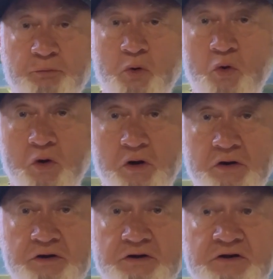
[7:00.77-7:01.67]
pork.
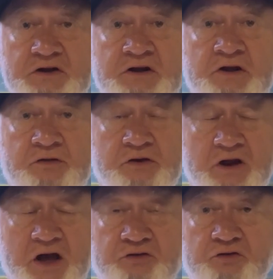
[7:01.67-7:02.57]
They're
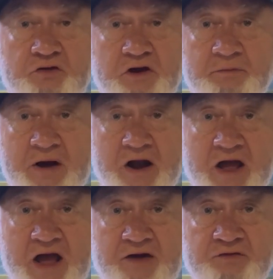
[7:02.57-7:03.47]
not too good about
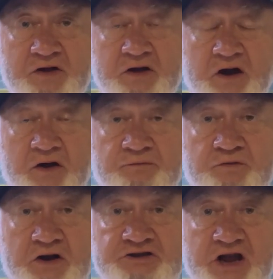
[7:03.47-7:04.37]
having
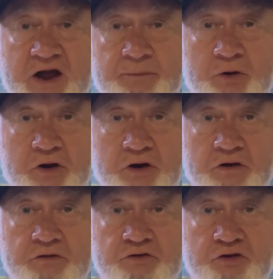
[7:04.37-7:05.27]
fresh
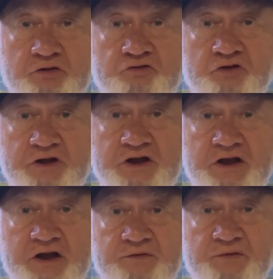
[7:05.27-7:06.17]
hamburger. Usually,
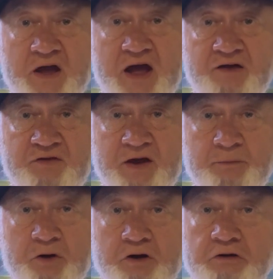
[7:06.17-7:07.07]
if they have
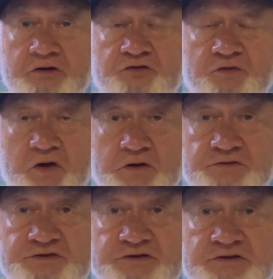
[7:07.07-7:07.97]
hamburger, it's
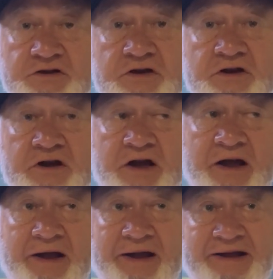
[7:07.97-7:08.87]
frozen,
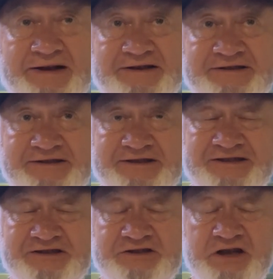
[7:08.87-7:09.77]
and
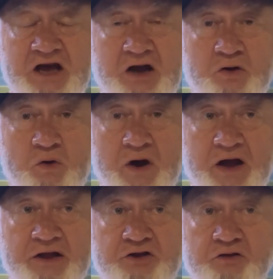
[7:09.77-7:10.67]
it's not quite